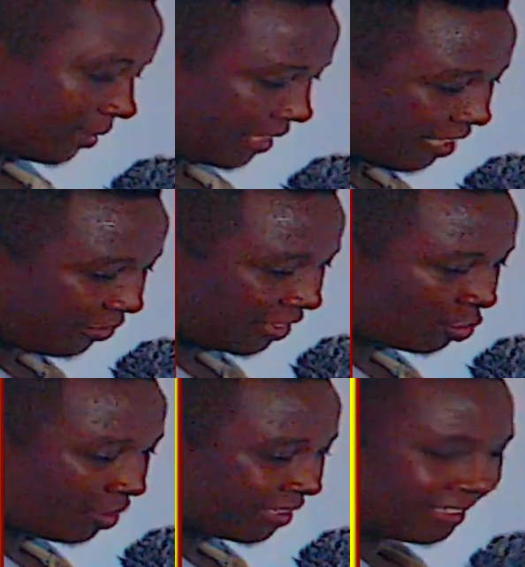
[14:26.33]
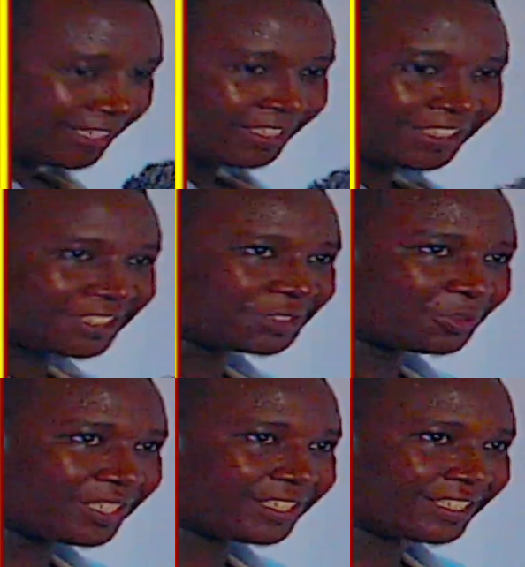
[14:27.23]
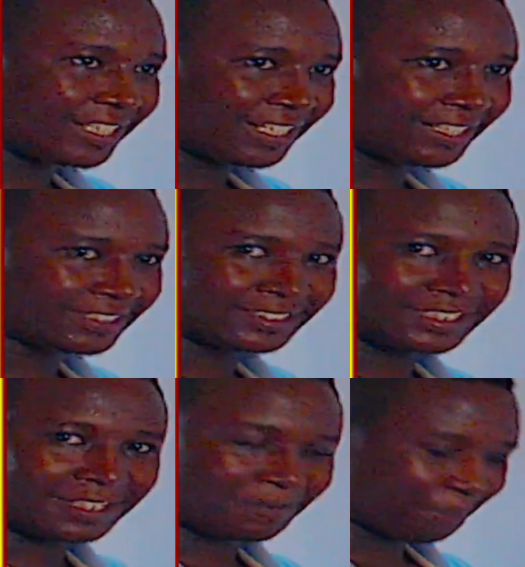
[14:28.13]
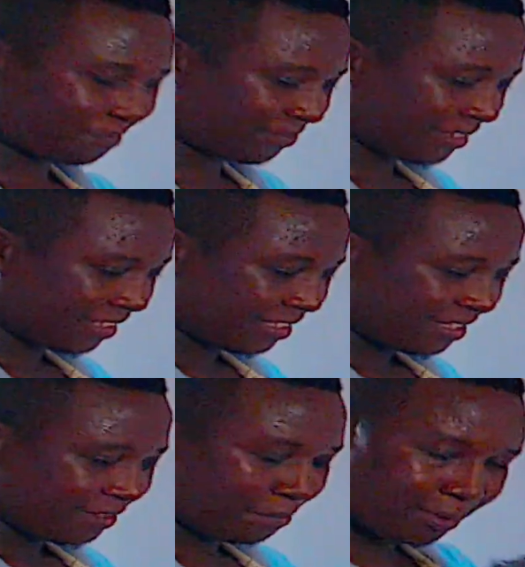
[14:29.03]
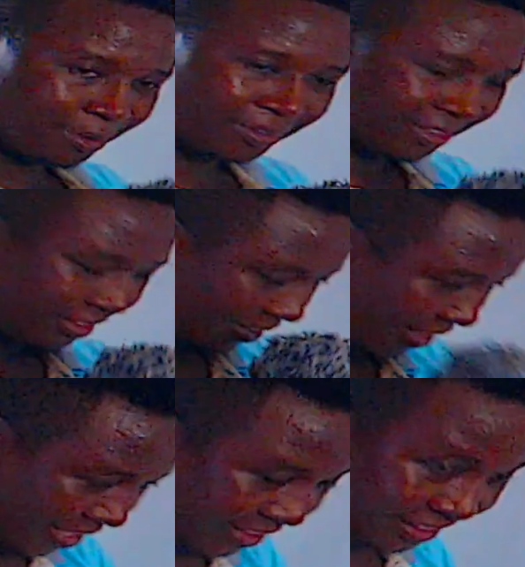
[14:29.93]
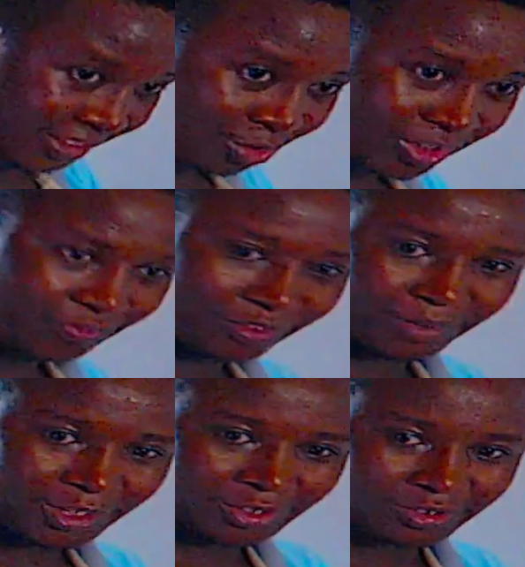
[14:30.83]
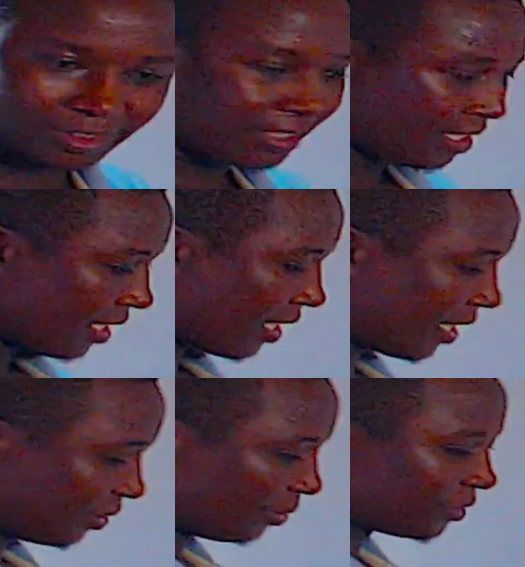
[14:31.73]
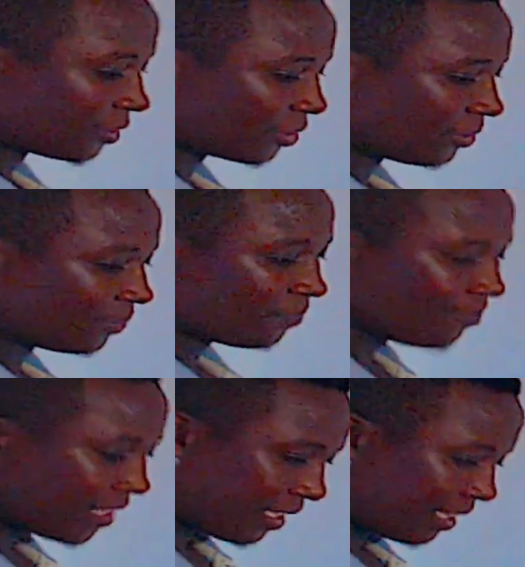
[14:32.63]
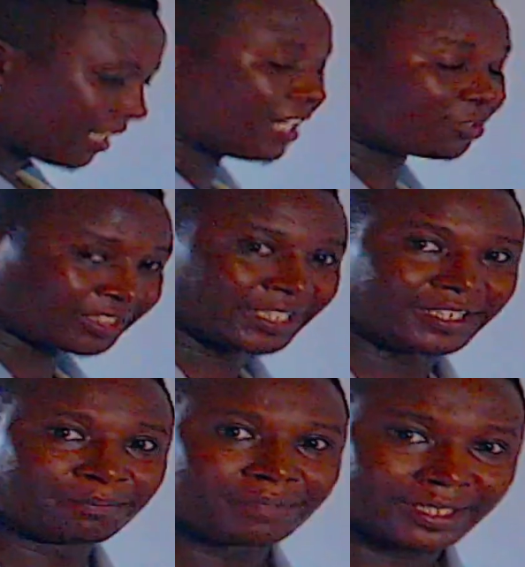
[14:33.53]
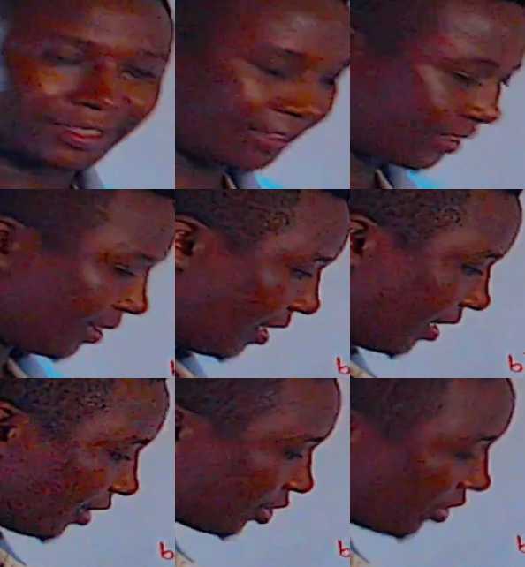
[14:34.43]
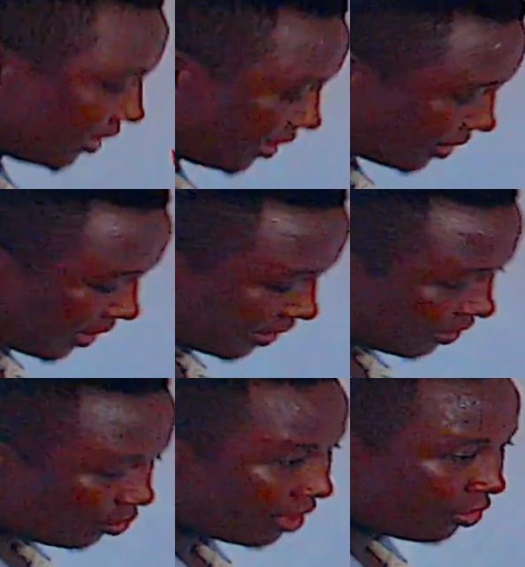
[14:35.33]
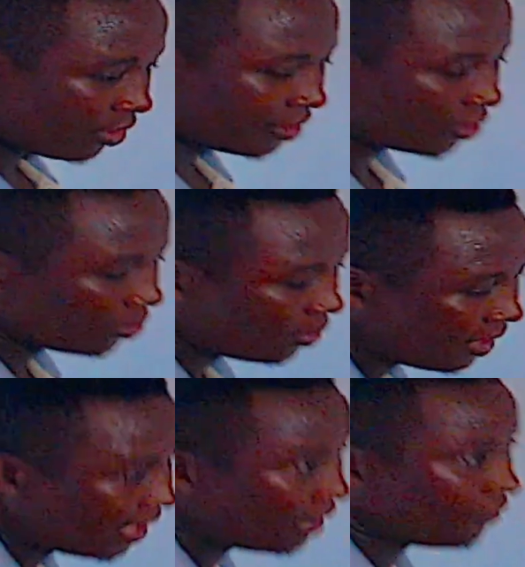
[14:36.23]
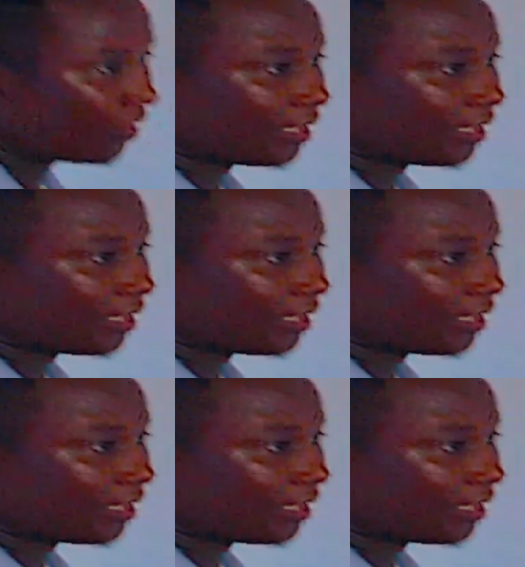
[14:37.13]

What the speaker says: Now this one is one that has both inside transformation and also the outside the bracket. So in this case, we are going to have